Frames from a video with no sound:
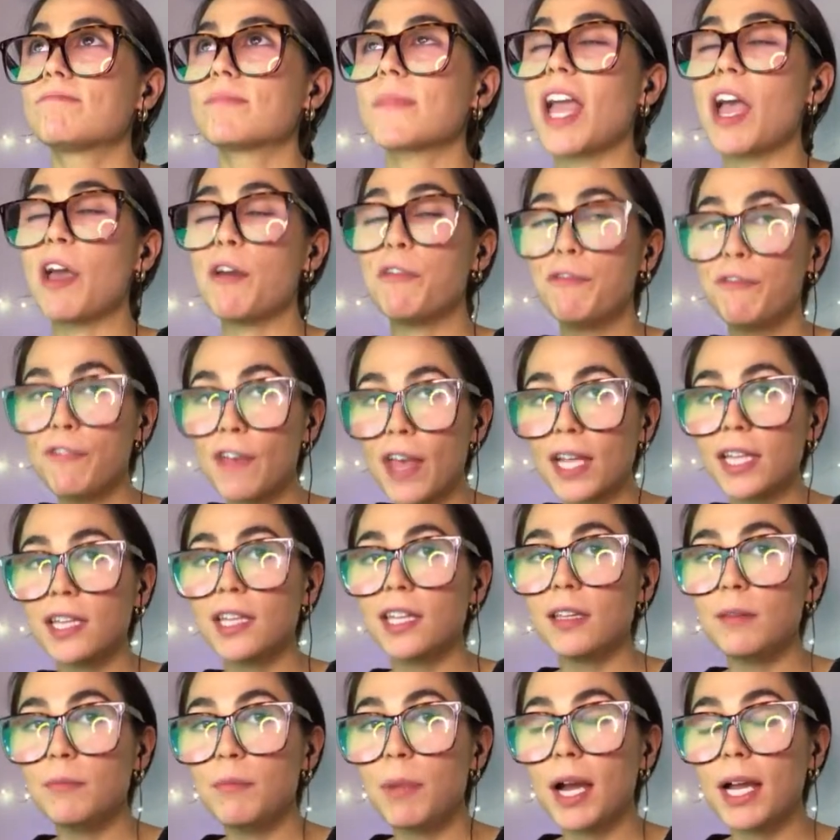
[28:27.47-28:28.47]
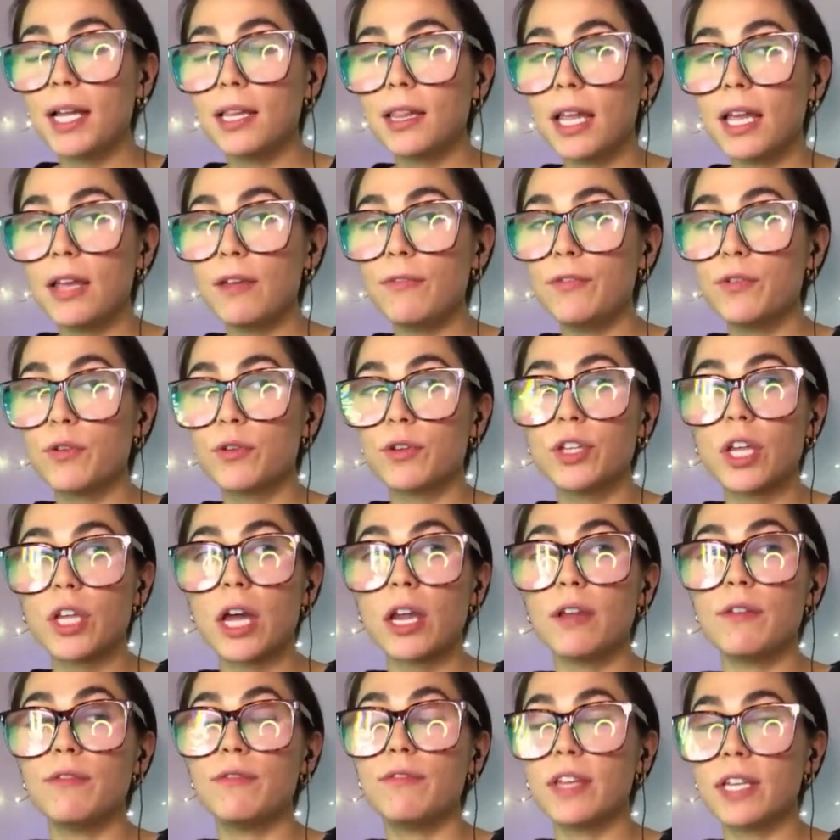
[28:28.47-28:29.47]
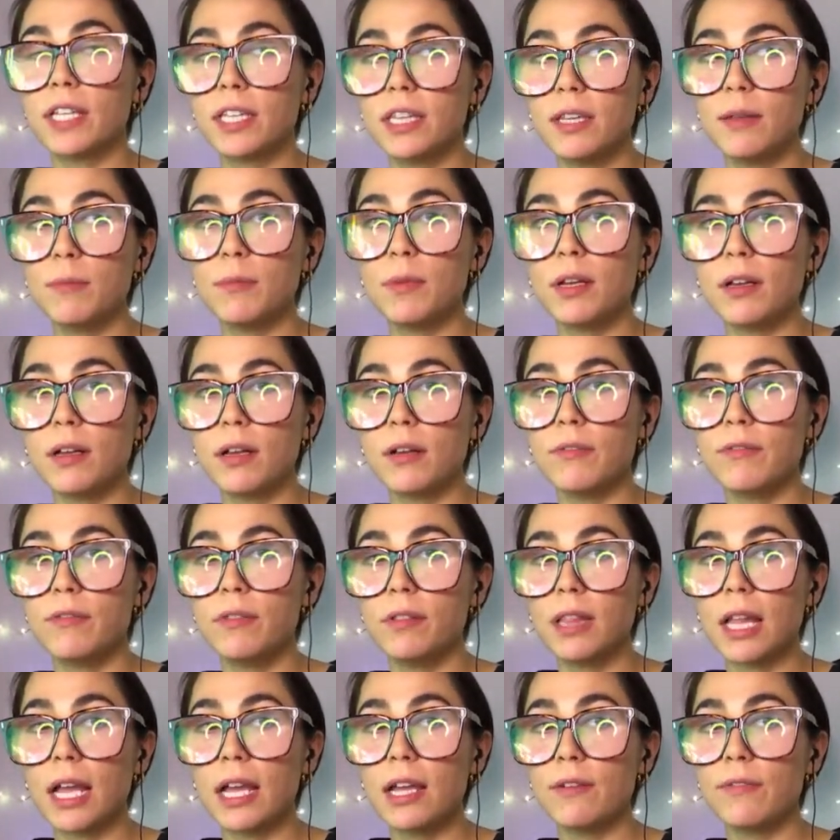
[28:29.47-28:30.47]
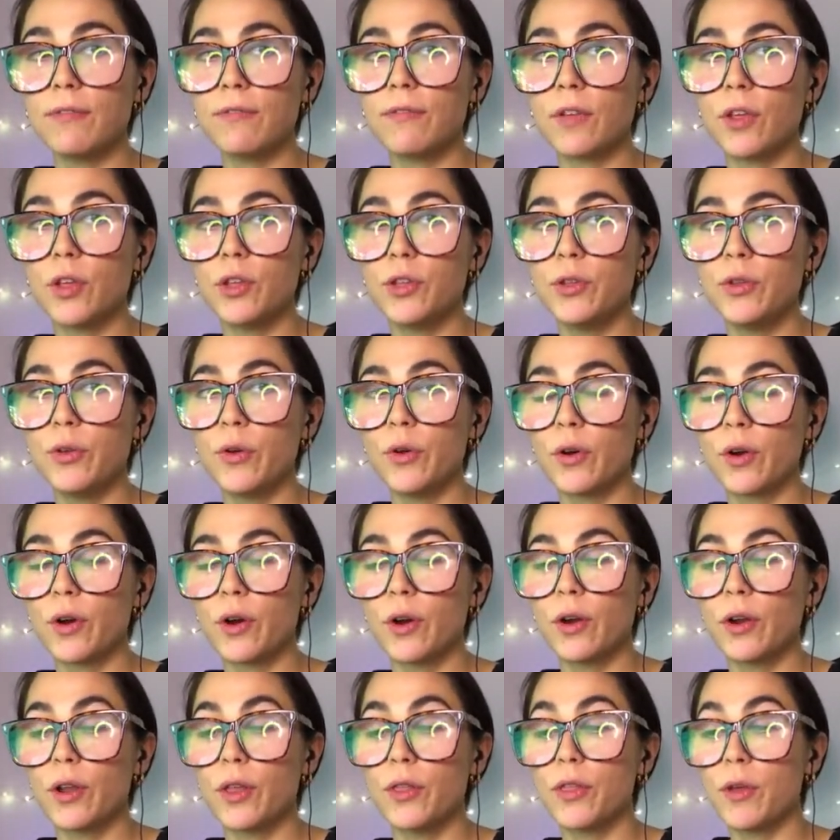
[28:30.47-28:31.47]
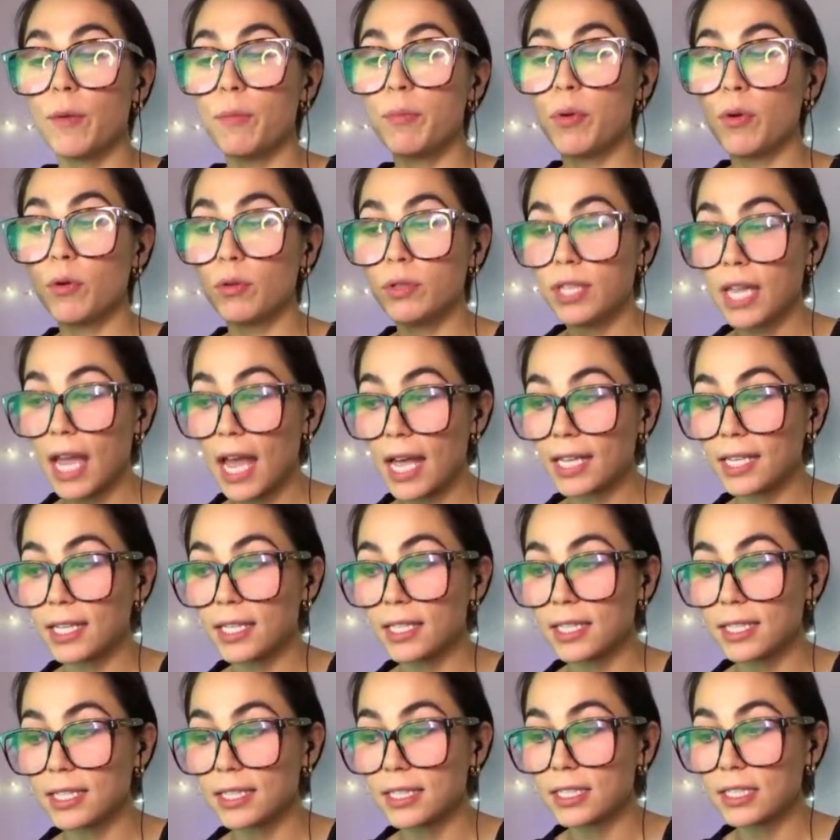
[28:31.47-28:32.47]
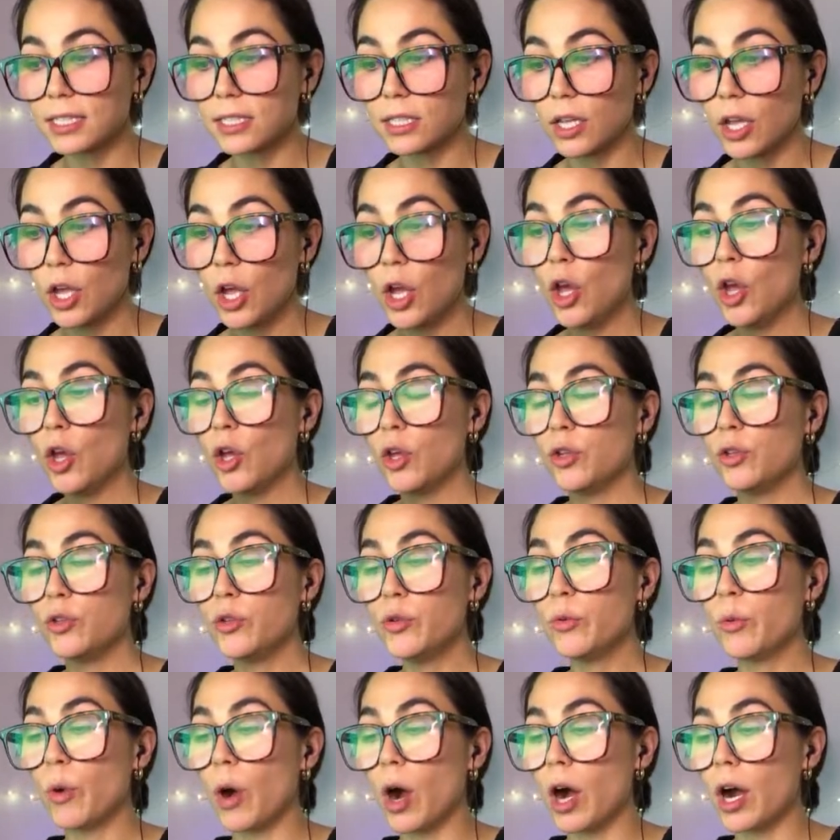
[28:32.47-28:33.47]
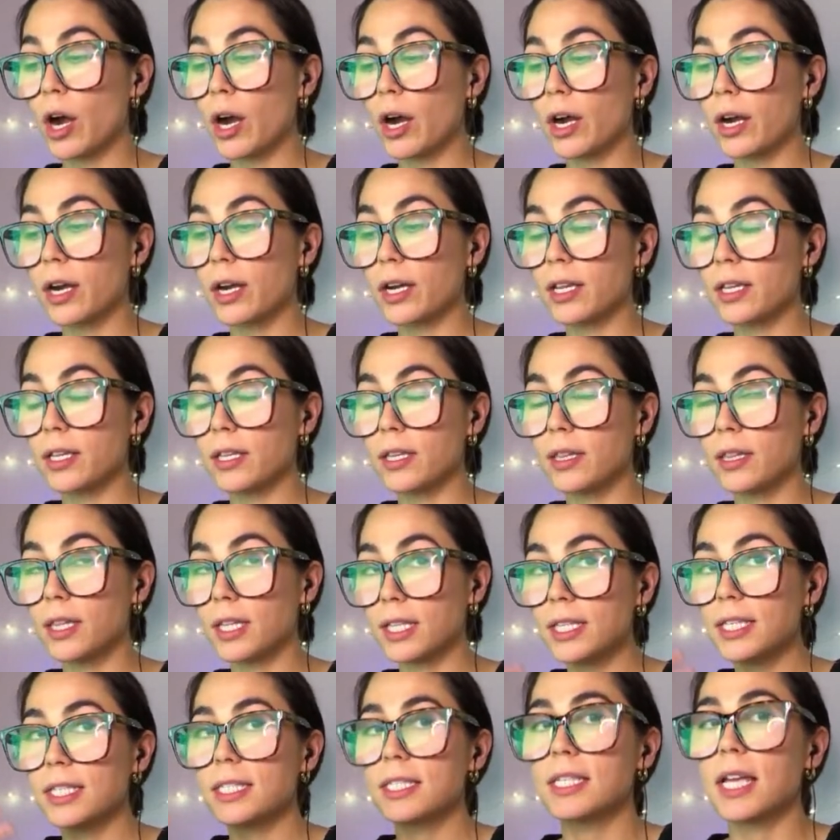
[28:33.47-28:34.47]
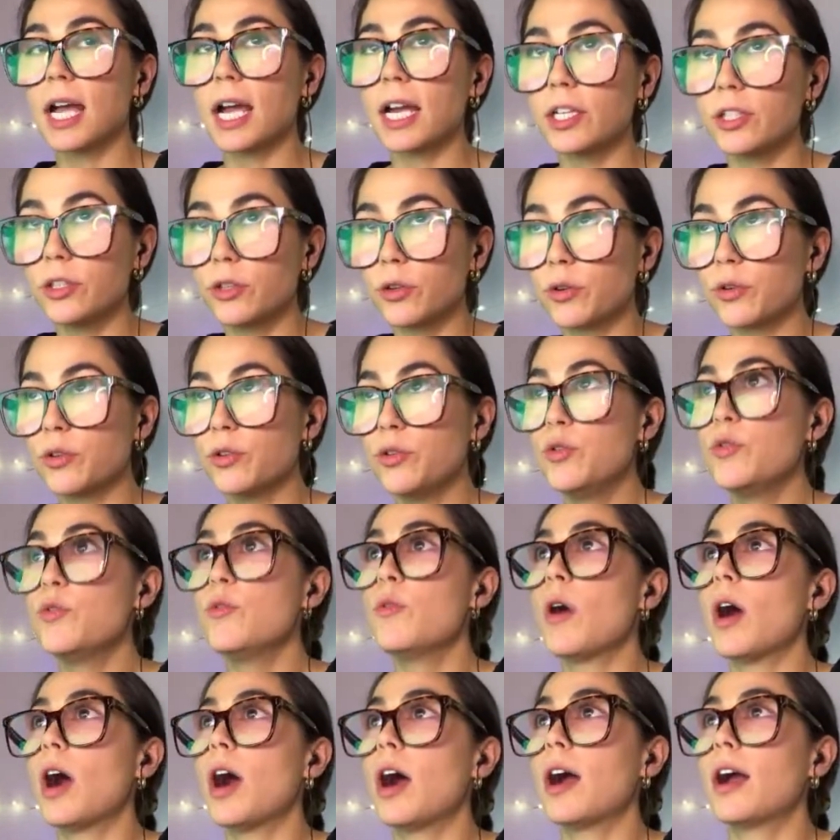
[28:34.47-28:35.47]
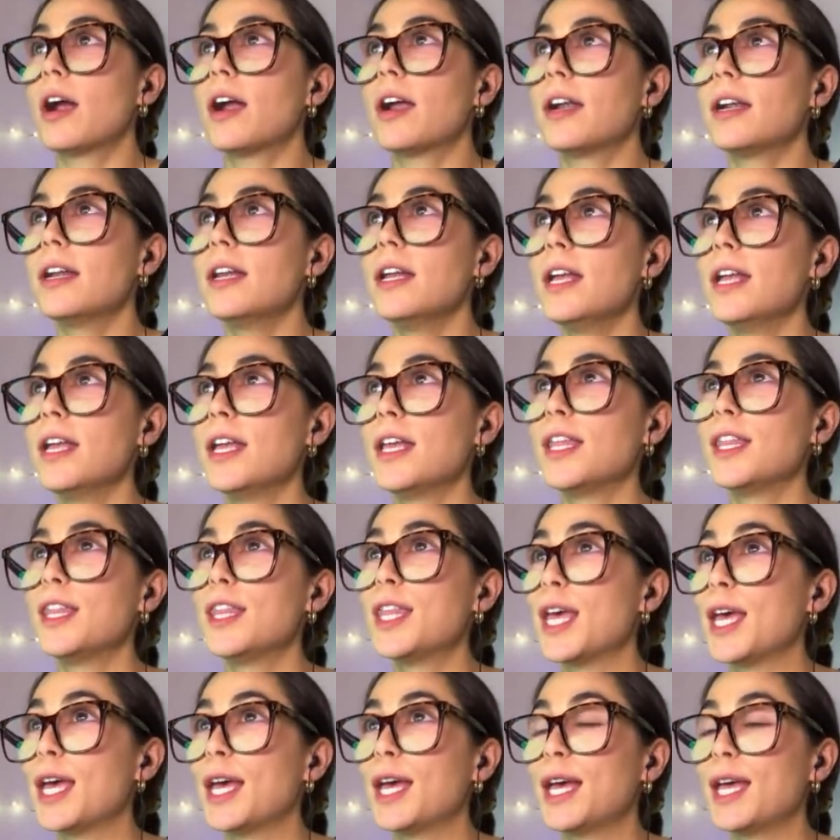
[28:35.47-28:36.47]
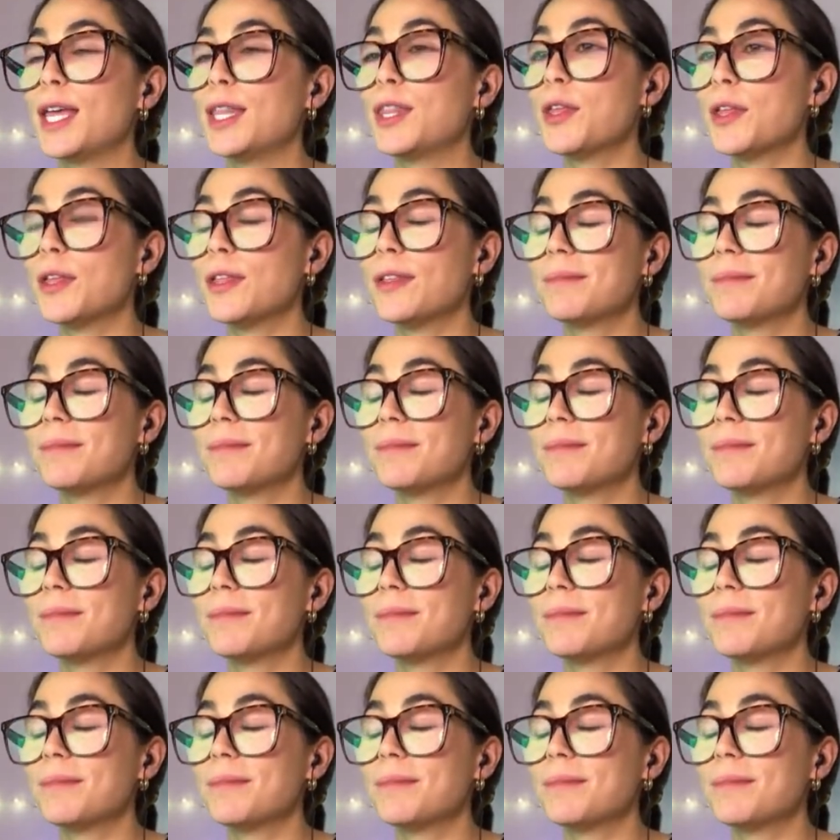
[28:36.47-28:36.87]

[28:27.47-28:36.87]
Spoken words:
affected by life, you're not a victim of life, you're the protagonist. You are the designer, you are the